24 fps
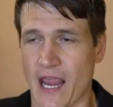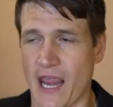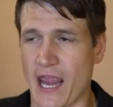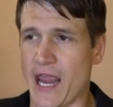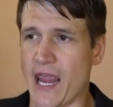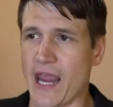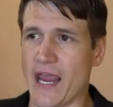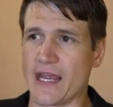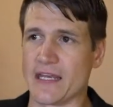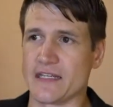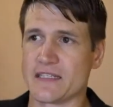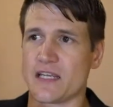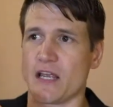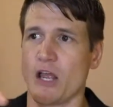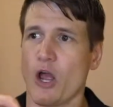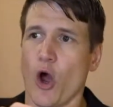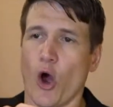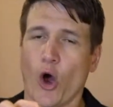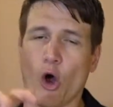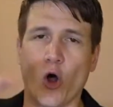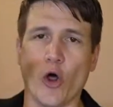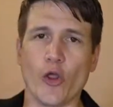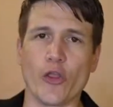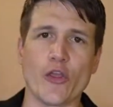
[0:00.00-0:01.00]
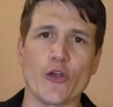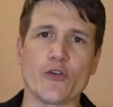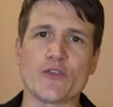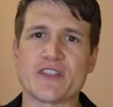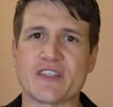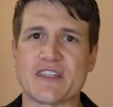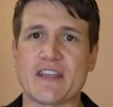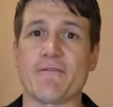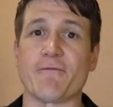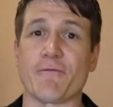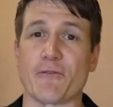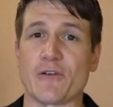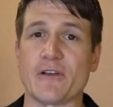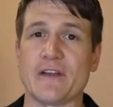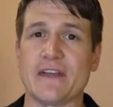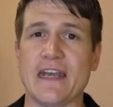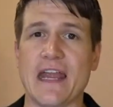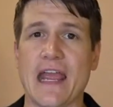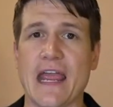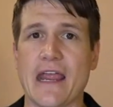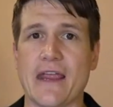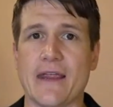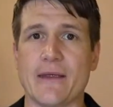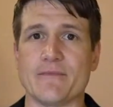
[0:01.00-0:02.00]
And all those different
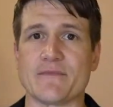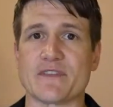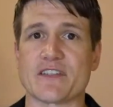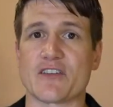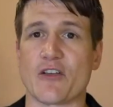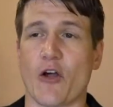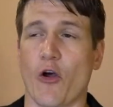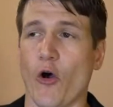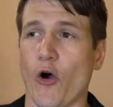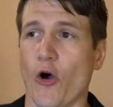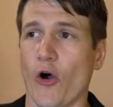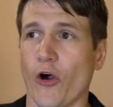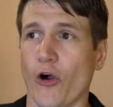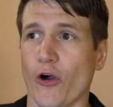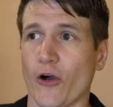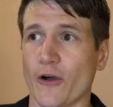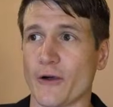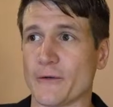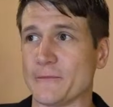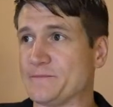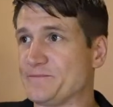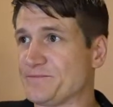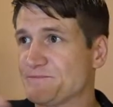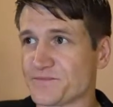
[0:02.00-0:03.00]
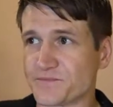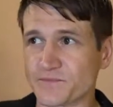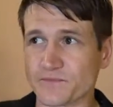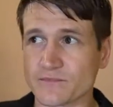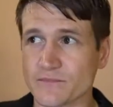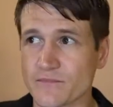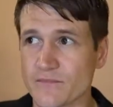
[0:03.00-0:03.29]
names are